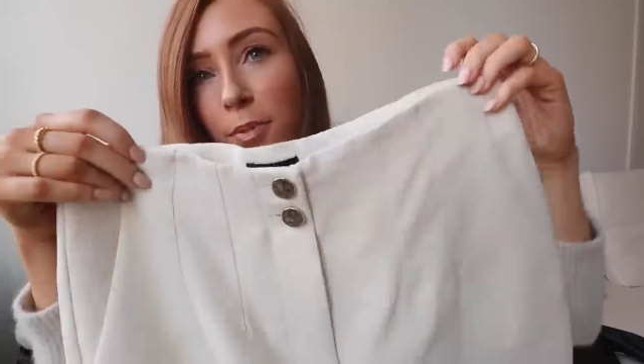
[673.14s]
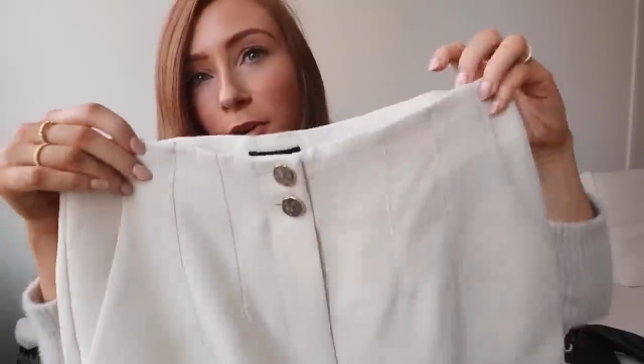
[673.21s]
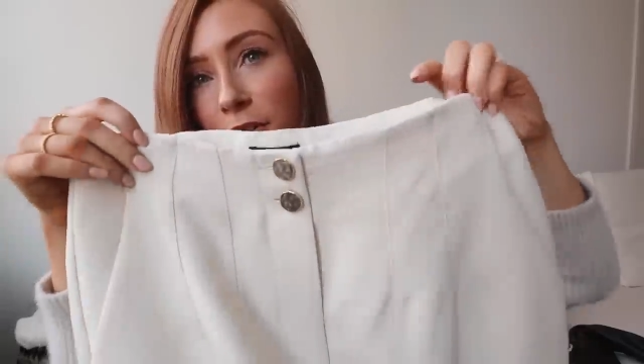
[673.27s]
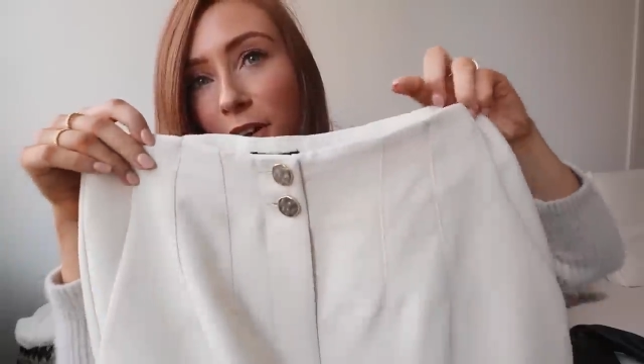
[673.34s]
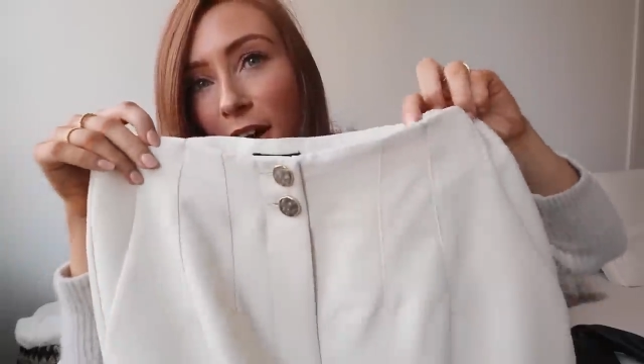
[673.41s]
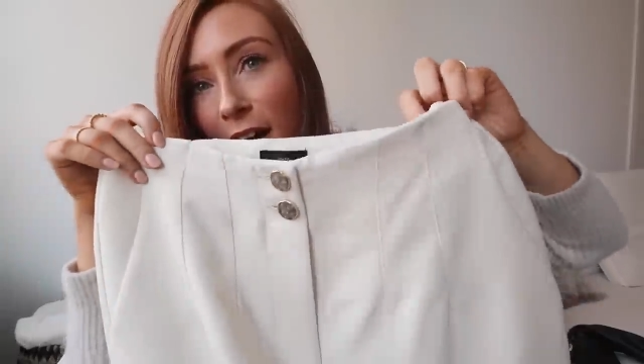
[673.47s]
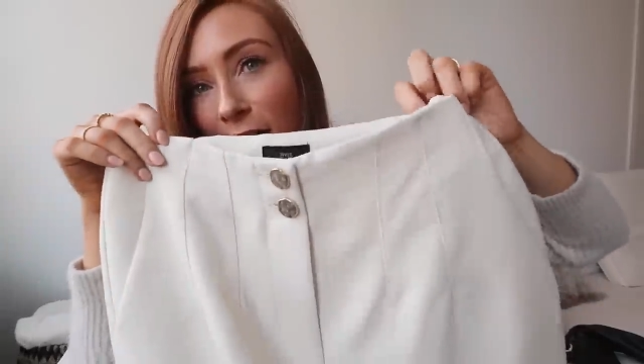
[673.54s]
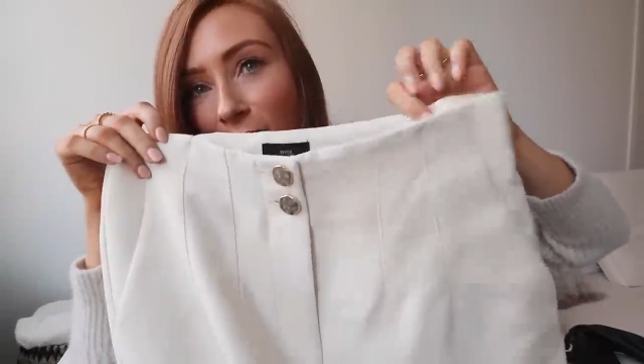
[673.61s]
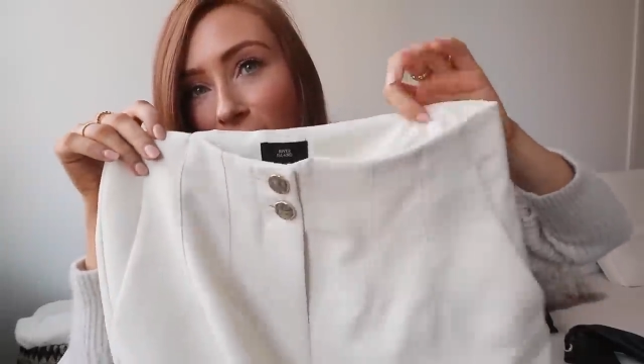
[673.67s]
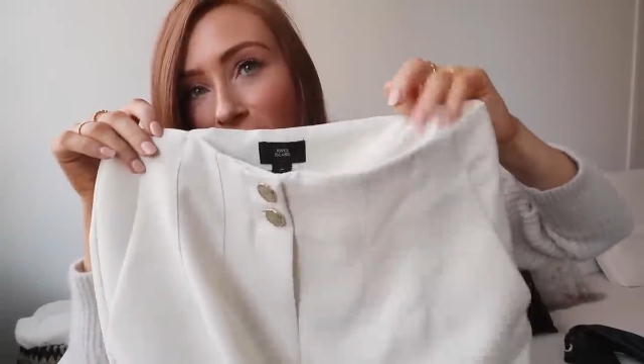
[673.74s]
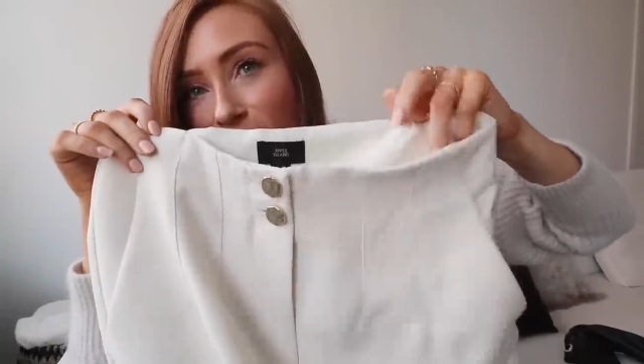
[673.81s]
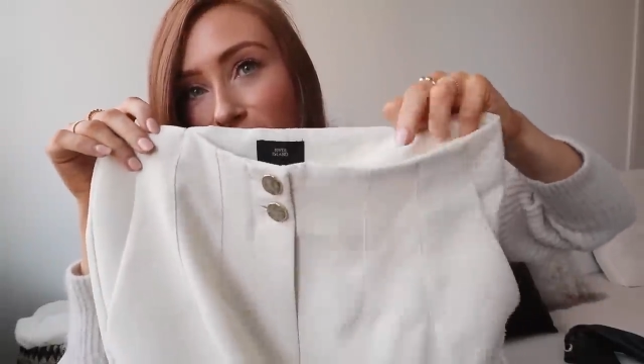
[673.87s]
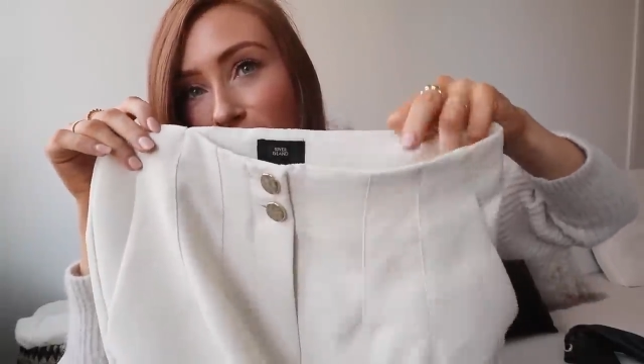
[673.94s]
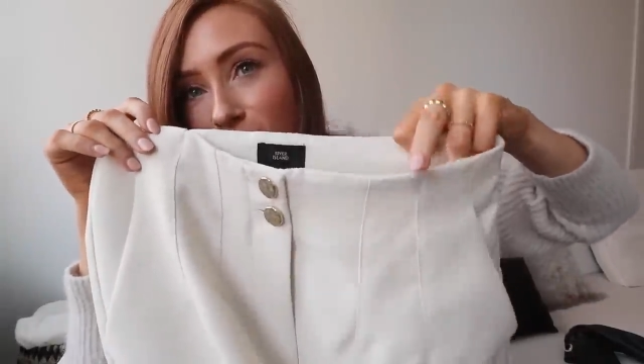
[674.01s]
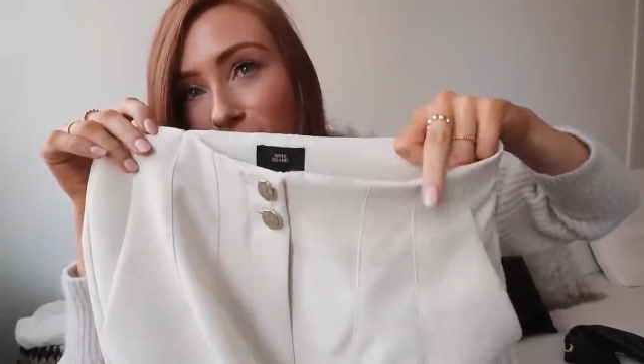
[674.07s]
but I
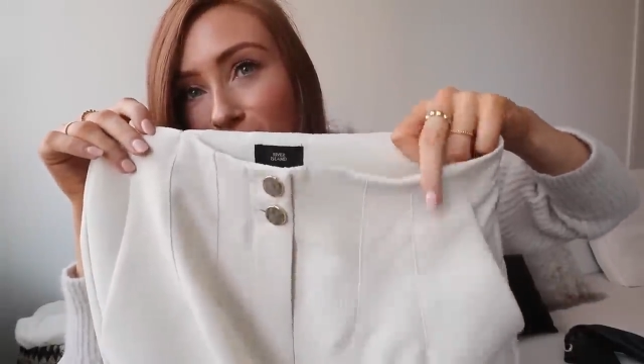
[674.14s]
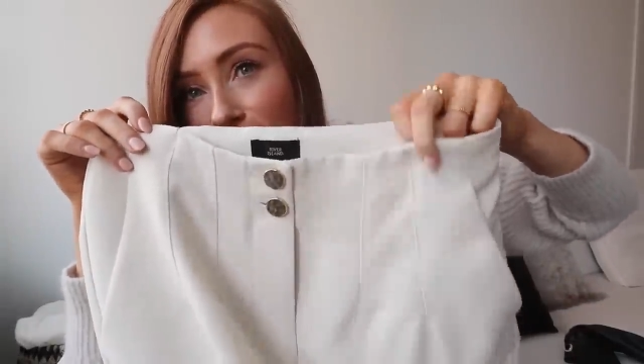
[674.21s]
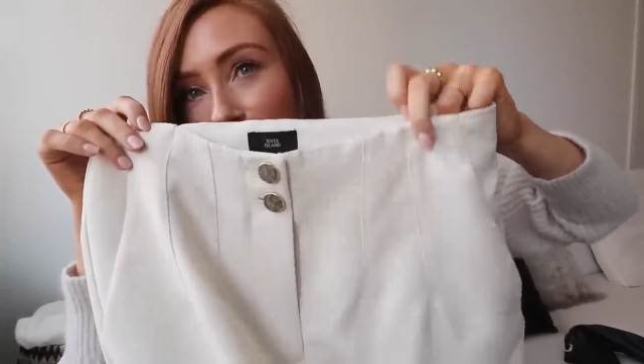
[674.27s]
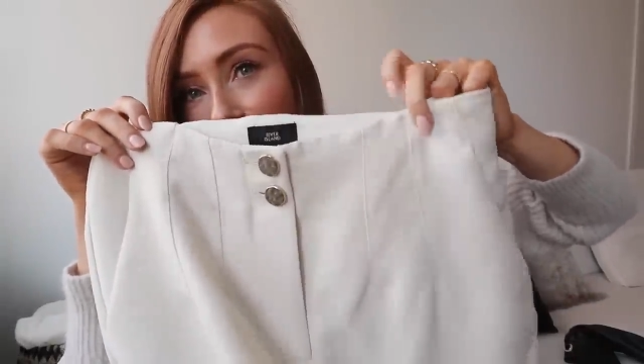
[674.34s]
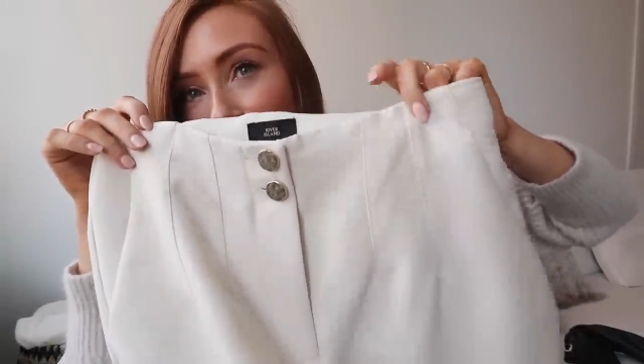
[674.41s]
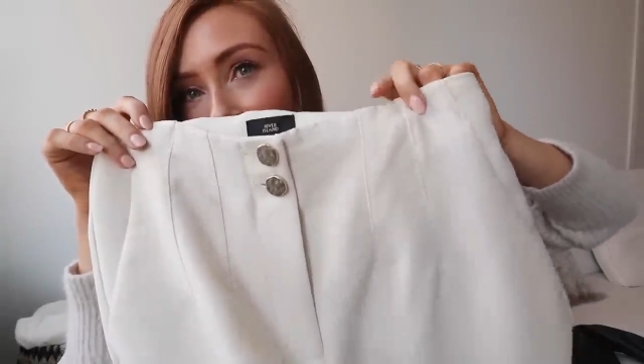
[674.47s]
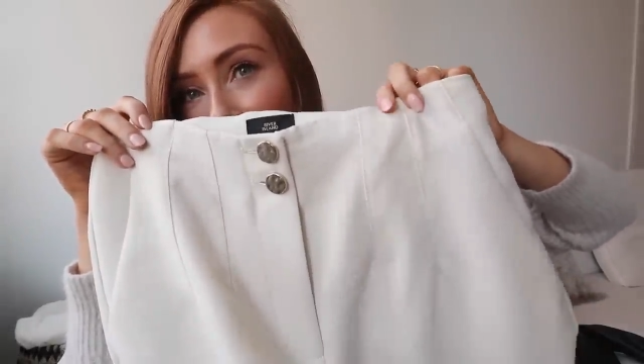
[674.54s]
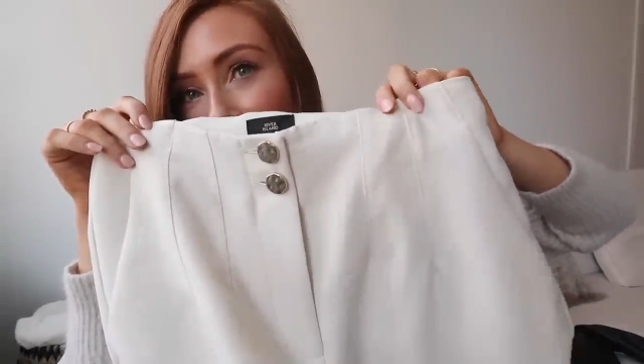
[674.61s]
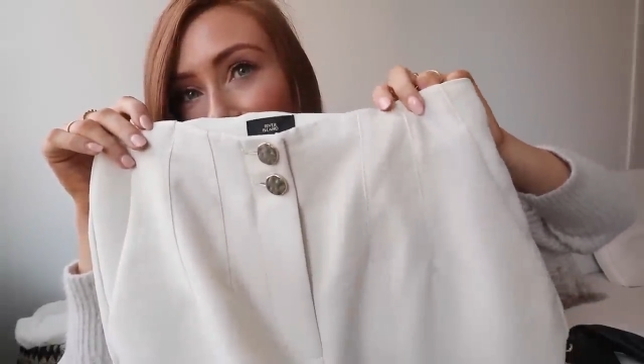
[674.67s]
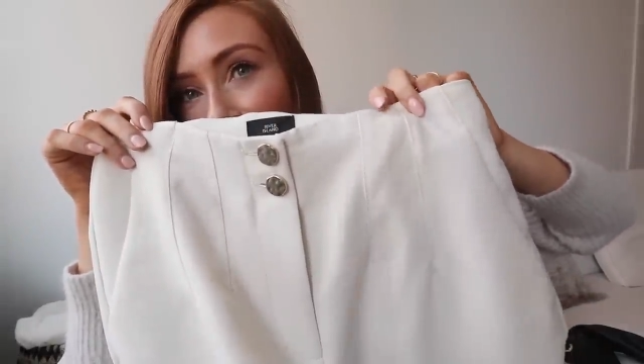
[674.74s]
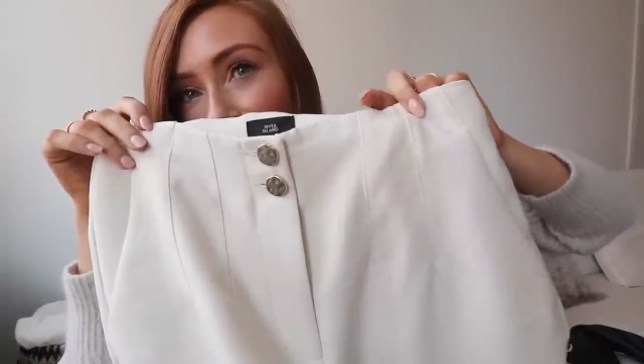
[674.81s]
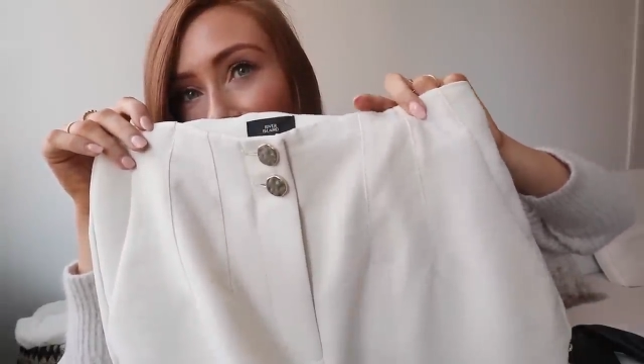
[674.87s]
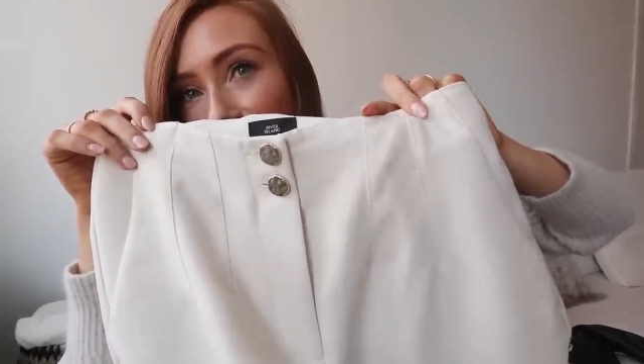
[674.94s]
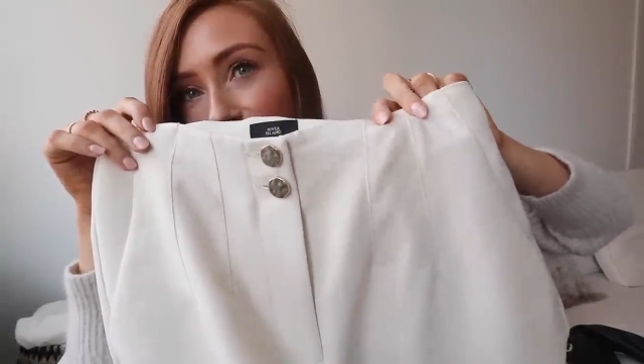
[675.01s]
really like that.